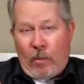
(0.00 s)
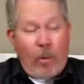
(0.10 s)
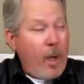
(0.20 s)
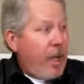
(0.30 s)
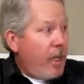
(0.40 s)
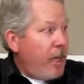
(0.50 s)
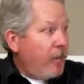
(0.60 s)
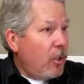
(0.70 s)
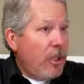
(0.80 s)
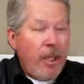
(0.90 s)
While
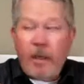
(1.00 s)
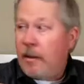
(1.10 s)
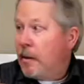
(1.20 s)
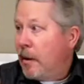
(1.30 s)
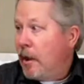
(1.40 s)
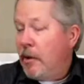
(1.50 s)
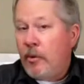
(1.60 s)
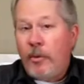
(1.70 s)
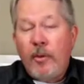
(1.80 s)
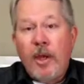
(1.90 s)
I'm looking at
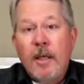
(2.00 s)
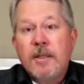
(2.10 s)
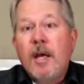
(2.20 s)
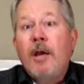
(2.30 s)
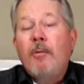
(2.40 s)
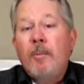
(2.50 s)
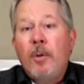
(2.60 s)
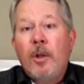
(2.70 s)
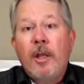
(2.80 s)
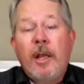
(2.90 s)
other things, I would
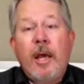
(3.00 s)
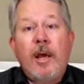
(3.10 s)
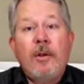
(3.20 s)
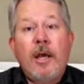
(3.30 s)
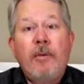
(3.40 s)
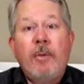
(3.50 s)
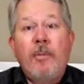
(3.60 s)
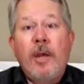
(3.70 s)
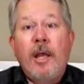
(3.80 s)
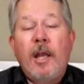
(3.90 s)
pull it out, I would
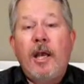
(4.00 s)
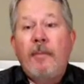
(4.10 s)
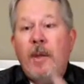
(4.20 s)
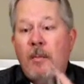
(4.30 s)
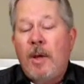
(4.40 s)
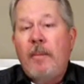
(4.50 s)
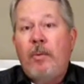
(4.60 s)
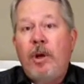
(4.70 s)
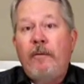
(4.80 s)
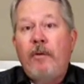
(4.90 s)
bring it up in my
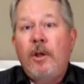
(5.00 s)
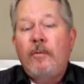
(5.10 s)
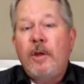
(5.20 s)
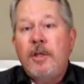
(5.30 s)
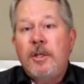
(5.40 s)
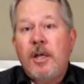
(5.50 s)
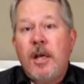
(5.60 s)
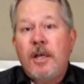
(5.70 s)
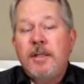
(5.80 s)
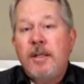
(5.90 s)
peripheral vision.
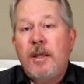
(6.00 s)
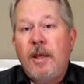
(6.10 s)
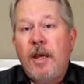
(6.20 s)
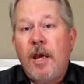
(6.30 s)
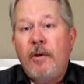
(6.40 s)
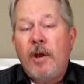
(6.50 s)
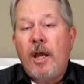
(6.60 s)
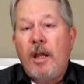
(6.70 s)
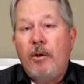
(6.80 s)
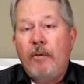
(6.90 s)
I see the gun
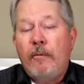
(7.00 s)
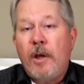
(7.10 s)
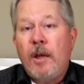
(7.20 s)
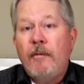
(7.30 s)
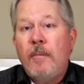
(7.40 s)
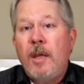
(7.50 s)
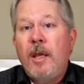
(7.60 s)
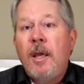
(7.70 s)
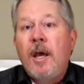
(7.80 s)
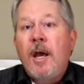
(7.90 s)
right here in front of
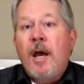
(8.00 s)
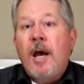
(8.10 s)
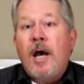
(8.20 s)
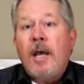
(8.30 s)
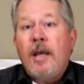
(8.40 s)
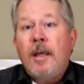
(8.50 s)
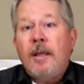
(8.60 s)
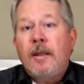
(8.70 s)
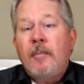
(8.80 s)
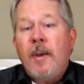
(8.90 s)
me. I
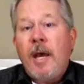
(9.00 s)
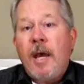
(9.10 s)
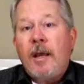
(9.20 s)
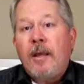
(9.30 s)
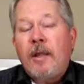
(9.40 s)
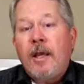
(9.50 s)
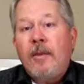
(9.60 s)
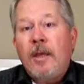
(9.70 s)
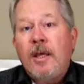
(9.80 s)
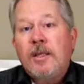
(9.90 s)
hit the back like
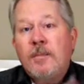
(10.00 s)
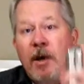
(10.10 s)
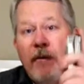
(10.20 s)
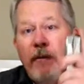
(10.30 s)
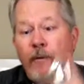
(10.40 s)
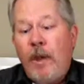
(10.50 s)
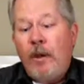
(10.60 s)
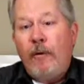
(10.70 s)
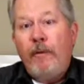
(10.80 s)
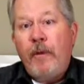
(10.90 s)
this, my
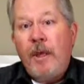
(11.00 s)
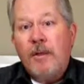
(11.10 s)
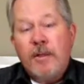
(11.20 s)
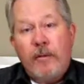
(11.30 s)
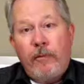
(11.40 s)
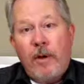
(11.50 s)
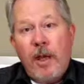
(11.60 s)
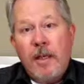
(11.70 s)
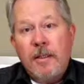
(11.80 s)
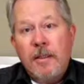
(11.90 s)
finger feels
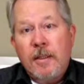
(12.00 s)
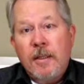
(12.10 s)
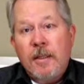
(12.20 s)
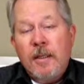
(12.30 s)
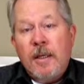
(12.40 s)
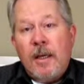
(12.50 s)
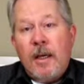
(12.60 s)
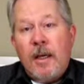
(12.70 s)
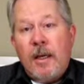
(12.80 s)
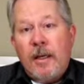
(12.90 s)
front,
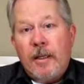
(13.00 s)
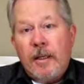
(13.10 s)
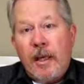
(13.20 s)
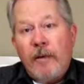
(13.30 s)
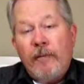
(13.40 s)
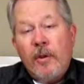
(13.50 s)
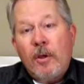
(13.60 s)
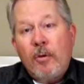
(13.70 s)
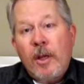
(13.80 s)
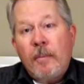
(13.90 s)
of the
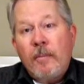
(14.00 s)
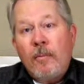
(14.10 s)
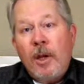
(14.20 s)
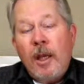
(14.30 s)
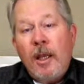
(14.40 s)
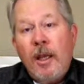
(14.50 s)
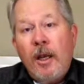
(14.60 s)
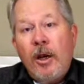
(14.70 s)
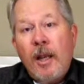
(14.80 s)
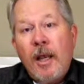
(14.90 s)
grip right
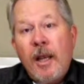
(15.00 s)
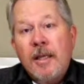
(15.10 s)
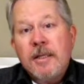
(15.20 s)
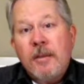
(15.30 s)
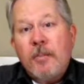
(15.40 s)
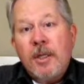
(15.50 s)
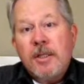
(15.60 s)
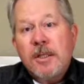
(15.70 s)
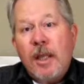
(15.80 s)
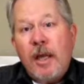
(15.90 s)
here, and I simply
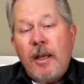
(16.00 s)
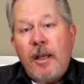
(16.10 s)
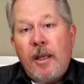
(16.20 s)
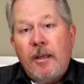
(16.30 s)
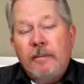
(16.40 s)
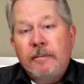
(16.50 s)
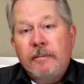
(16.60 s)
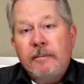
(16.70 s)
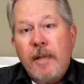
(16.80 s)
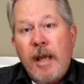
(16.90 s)
slide it in,
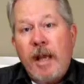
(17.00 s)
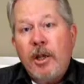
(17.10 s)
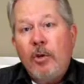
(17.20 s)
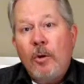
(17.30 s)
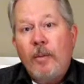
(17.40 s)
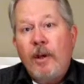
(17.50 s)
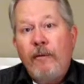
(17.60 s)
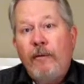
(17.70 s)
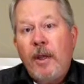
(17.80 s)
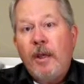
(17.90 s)
and I do it by
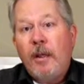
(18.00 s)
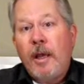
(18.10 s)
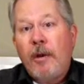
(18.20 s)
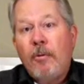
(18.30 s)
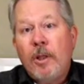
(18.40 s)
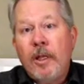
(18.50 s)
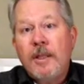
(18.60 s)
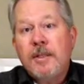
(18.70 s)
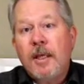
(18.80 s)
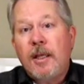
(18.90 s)
feel. I
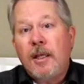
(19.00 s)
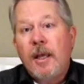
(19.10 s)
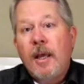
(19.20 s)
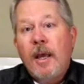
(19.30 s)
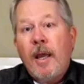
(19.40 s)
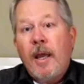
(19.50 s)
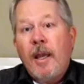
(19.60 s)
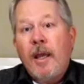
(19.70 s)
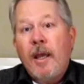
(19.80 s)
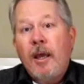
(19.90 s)
release it,
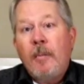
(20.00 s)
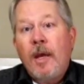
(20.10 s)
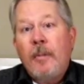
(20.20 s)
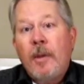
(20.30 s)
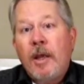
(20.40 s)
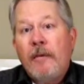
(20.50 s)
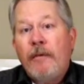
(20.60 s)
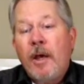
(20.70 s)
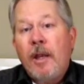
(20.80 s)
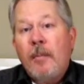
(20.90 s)
and I come up and I
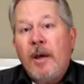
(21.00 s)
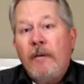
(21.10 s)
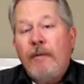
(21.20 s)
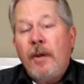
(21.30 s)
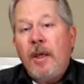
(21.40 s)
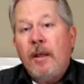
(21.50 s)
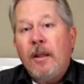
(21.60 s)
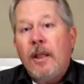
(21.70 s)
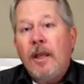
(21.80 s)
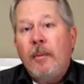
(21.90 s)
find it by
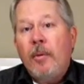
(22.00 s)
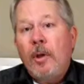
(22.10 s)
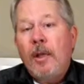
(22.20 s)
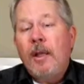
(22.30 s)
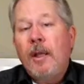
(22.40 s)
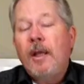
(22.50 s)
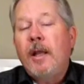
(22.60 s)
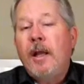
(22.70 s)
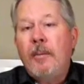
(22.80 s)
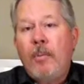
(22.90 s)
feel, and I put it in,
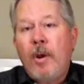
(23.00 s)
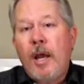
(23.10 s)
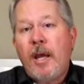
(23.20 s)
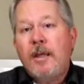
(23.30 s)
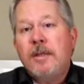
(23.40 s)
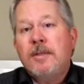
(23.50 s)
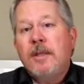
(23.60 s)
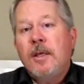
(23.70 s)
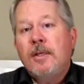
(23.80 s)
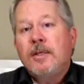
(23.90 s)
and I practice
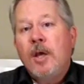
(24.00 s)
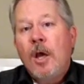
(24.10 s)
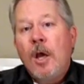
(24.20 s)
this